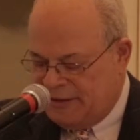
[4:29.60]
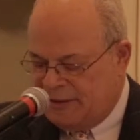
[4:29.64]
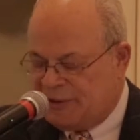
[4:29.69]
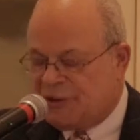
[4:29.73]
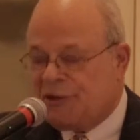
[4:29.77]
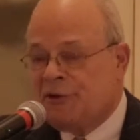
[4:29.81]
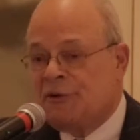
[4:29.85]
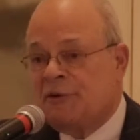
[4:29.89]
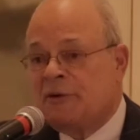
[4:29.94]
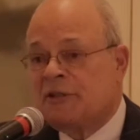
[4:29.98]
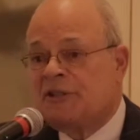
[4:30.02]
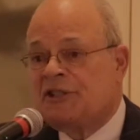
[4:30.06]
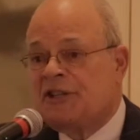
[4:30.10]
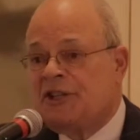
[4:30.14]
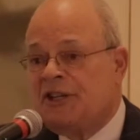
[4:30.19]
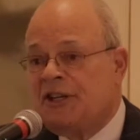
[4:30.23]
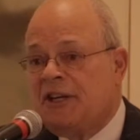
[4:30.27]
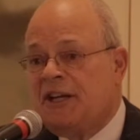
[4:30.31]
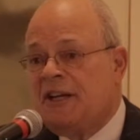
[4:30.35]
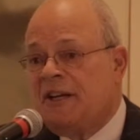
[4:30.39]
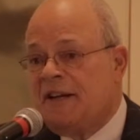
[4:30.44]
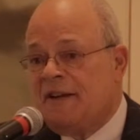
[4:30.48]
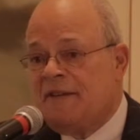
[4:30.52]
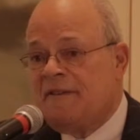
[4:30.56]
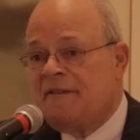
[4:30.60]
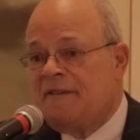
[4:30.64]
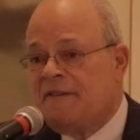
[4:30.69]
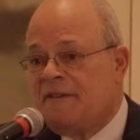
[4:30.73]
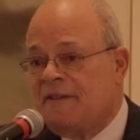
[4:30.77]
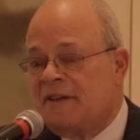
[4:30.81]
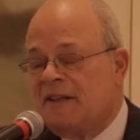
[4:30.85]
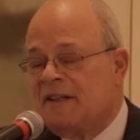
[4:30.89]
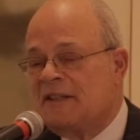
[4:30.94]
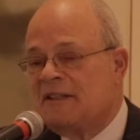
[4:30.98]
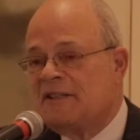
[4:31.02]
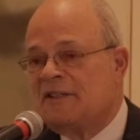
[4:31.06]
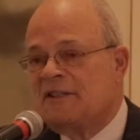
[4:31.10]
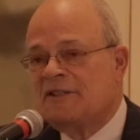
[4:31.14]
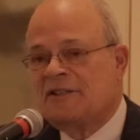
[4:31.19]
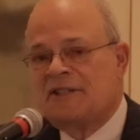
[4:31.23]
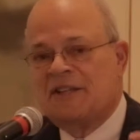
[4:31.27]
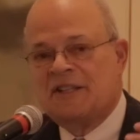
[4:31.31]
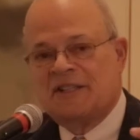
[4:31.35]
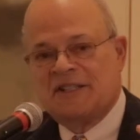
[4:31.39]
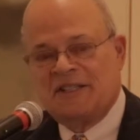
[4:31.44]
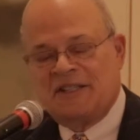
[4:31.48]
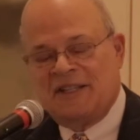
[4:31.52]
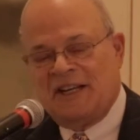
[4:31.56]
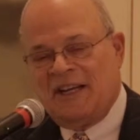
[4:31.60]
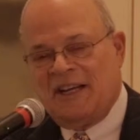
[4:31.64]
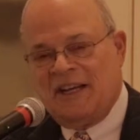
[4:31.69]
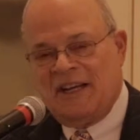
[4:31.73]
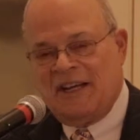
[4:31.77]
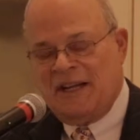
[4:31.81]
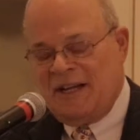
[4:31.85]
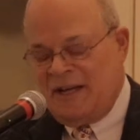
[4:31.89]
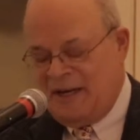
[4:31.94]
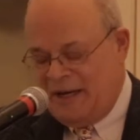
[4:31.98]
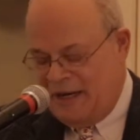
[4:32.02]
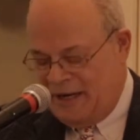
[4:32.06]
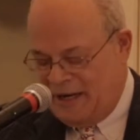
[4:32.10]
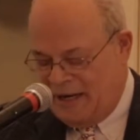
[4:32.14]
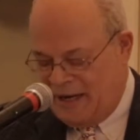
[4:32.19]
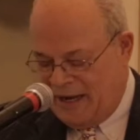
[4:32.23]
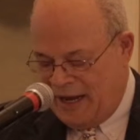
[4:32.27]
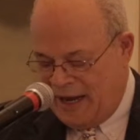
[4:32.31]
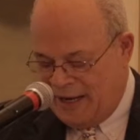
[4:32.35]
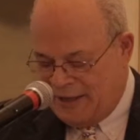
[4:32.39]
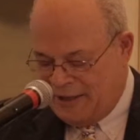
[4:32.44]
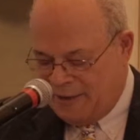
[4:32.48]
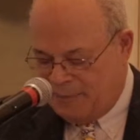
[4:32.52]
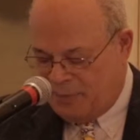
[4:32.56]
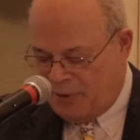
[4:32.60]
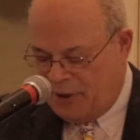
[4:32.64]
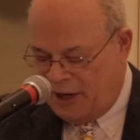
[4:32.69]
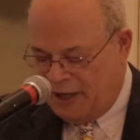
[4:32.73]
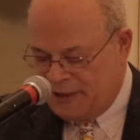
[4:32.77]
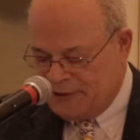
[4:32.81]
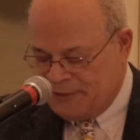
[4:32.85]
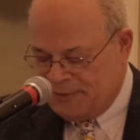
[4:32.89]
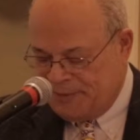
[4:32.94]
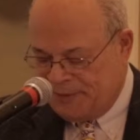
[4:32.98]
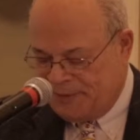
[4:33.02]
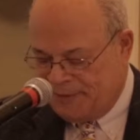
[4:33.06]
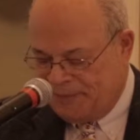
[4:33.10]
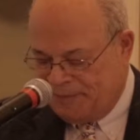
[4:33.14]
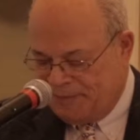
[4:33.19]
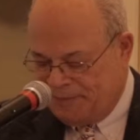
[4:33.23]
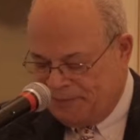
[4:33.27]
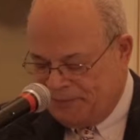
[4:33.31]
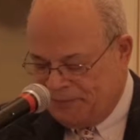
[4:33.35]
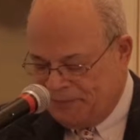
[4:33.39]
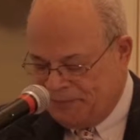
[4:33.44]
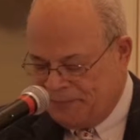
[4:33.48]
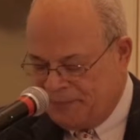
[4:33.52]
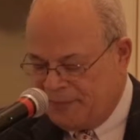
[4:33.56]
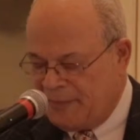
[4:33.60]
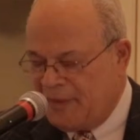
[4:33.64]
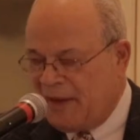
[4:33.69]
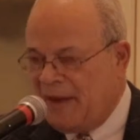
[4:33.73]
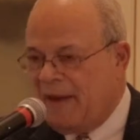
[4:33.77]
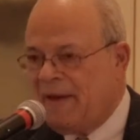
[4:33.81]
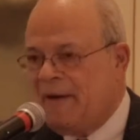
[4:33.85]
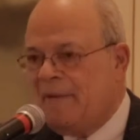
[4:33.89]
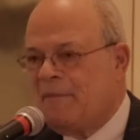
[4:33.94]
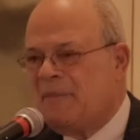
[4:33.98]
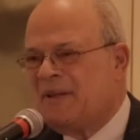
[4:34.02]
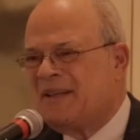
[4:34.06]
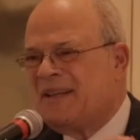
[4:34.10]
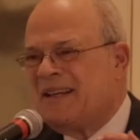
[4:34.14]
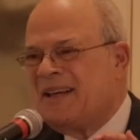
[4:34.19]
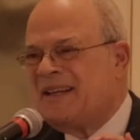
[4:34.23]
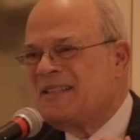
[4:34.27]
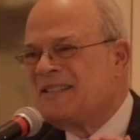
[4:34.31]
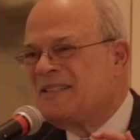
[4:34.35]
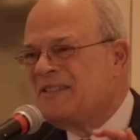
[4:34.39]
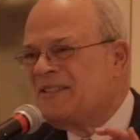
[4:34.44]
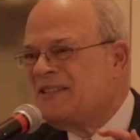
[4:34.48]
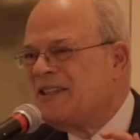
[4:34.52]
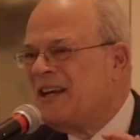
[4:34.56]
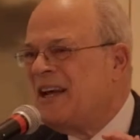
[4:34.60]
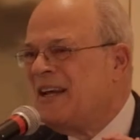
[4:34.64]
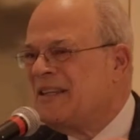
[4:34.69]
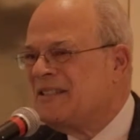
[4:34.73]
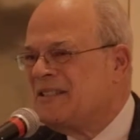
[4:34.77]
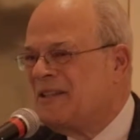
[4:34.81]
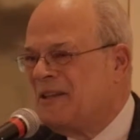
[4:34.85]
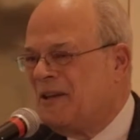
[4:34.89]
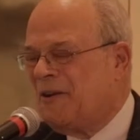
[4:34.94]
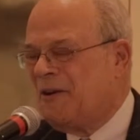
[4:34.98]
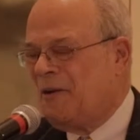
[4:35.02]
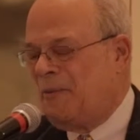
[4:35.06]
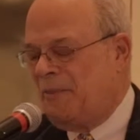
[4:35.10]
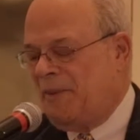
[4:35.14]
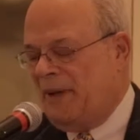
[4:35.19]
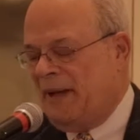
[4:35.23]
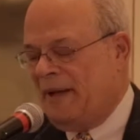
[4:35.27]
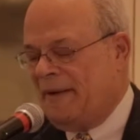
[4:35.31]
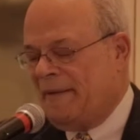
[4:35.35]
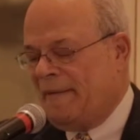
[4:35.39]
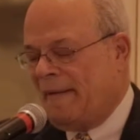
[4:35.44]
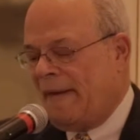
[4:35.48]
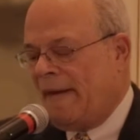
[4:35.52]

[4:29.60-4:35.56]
to achieve, to succeed, and to prosper. But things have changed a little bit.